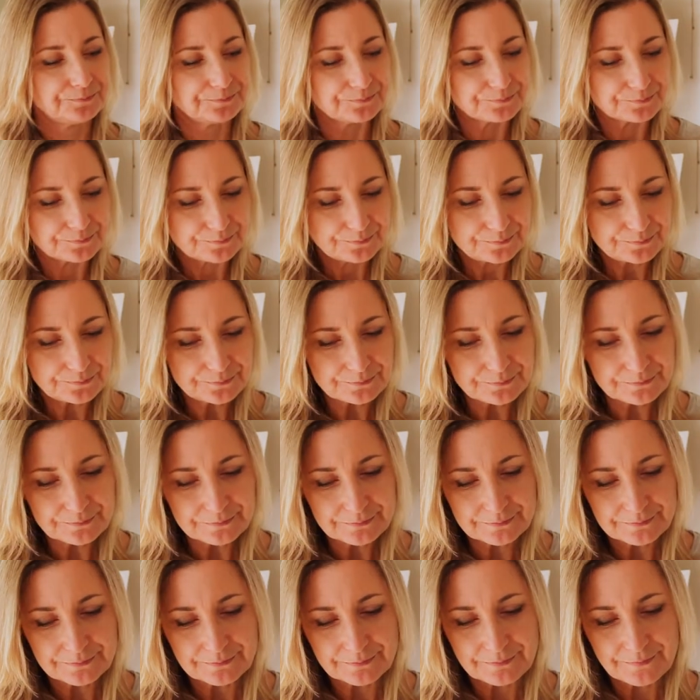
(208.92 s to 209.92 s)

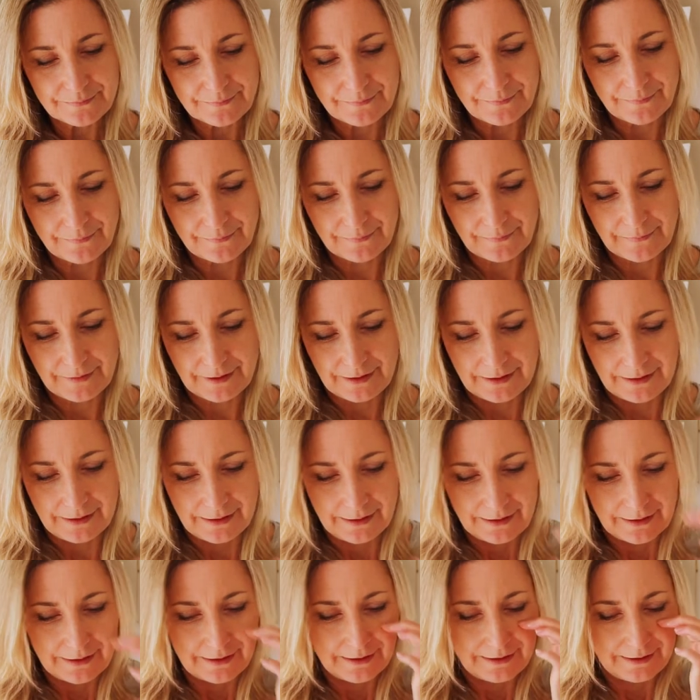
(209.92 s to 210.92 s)

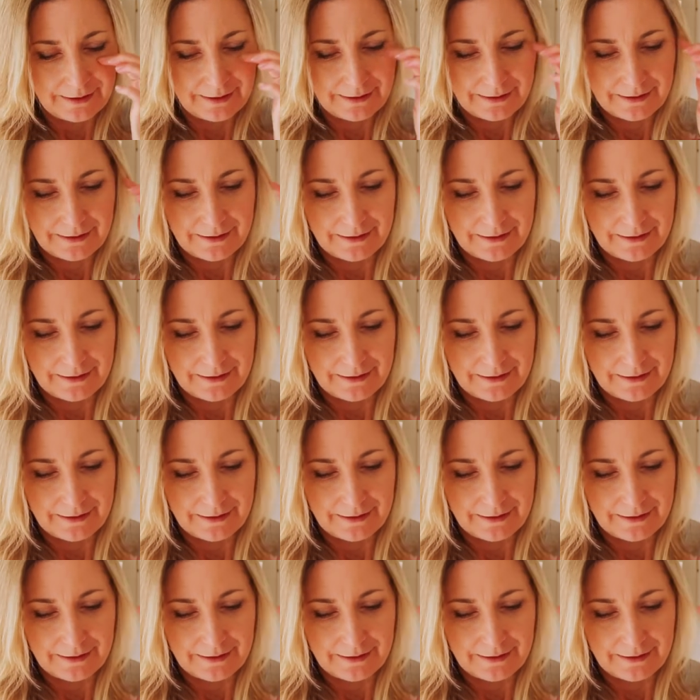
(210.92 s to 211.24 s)
(no one is talking)